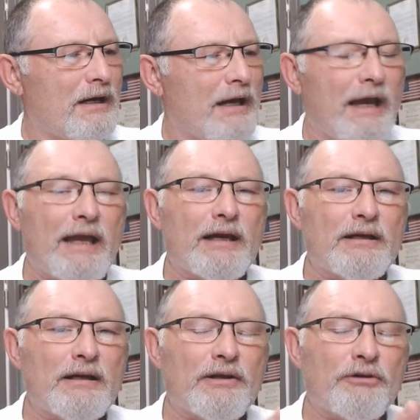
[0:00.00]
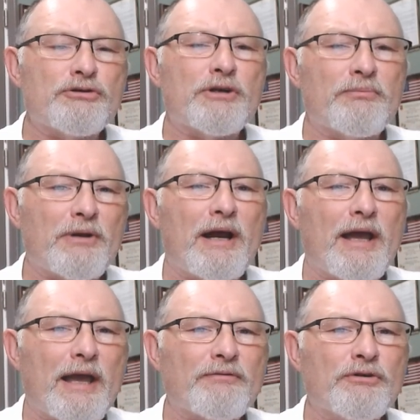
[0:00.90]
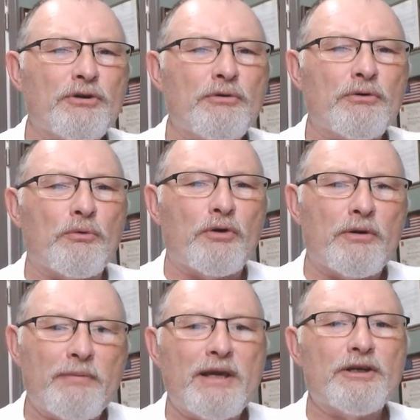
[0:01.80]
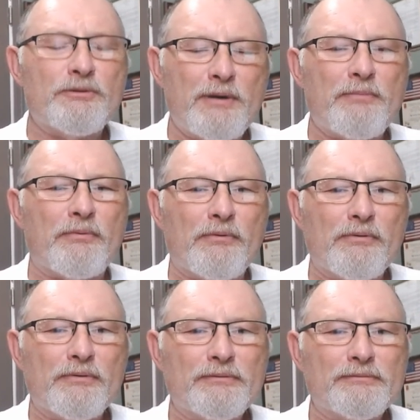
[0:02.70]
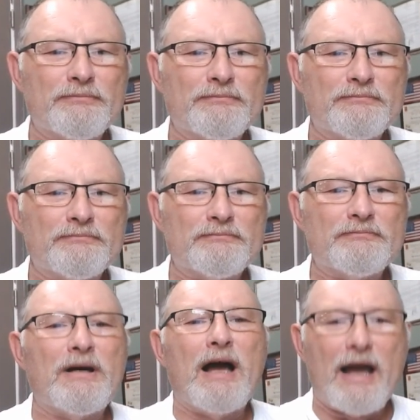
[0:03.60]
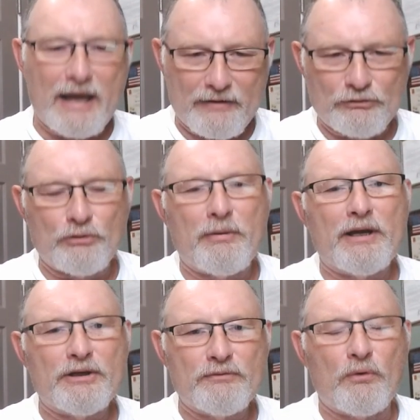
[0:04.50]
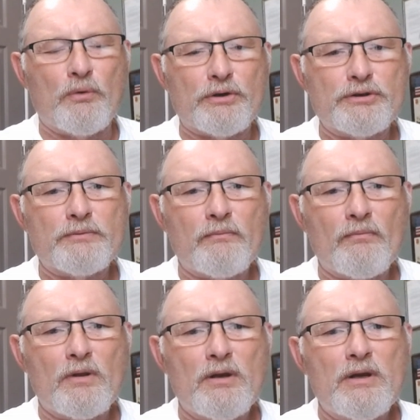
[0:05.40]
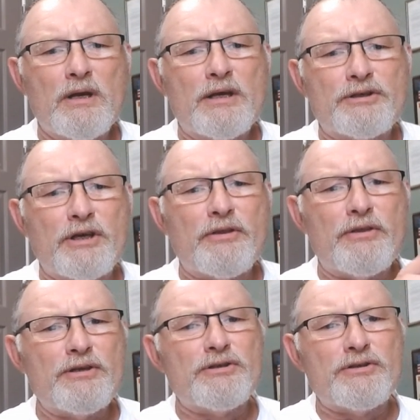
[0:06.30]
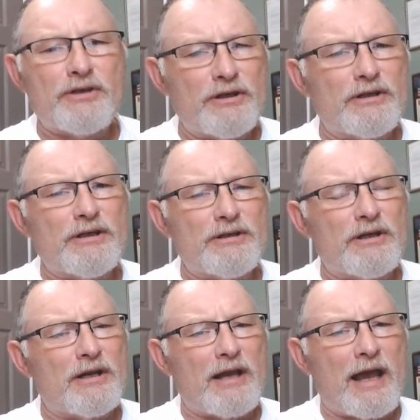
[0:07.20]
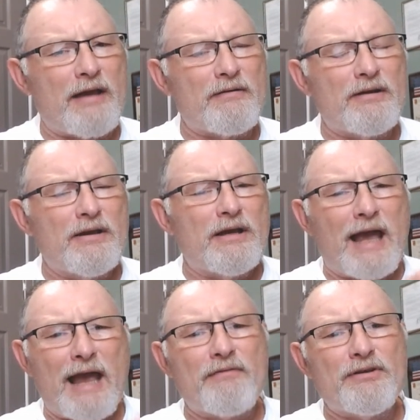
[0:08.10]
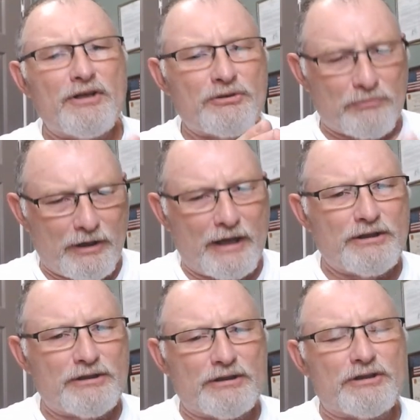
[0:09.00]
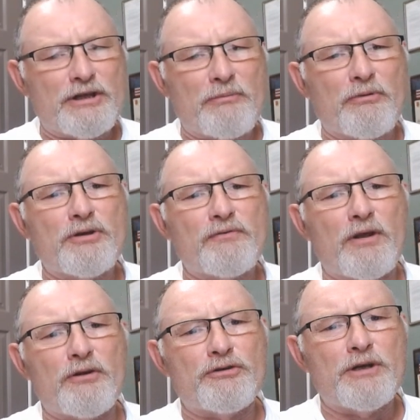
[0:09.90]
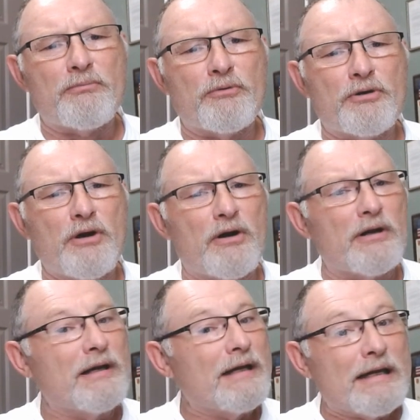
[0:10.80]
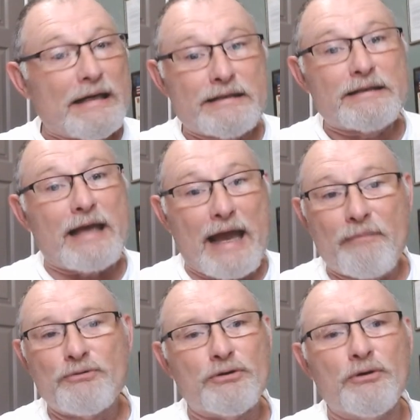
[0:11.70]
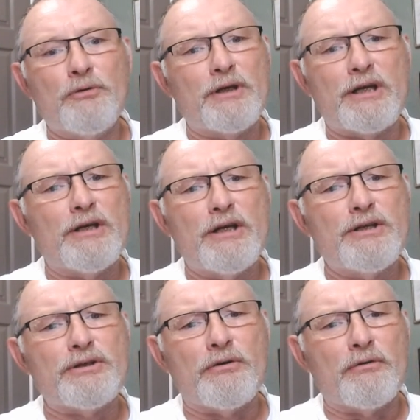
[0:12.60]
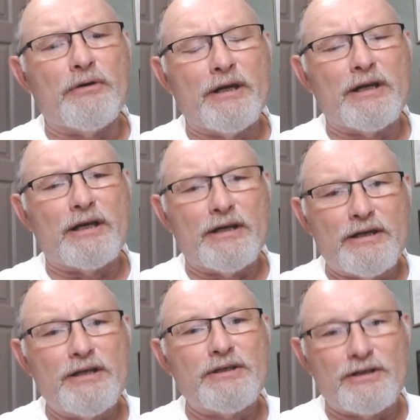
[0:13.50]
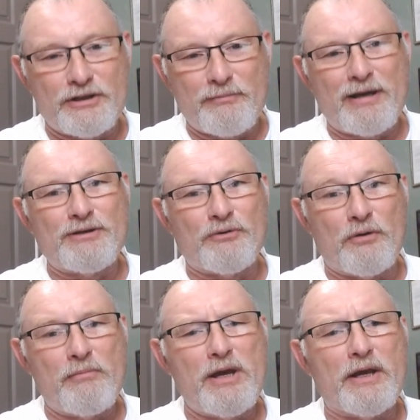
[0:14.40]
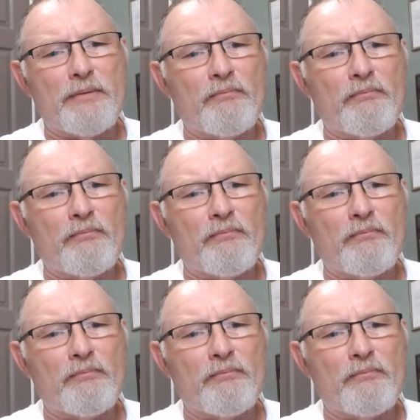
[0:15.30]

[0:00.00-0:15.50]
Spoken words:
And there's something I have to do in order to be his people. I have to obey his voice. See, this is having this relationship or this fellowship with God is absolutely conditional. And the condition is based on me.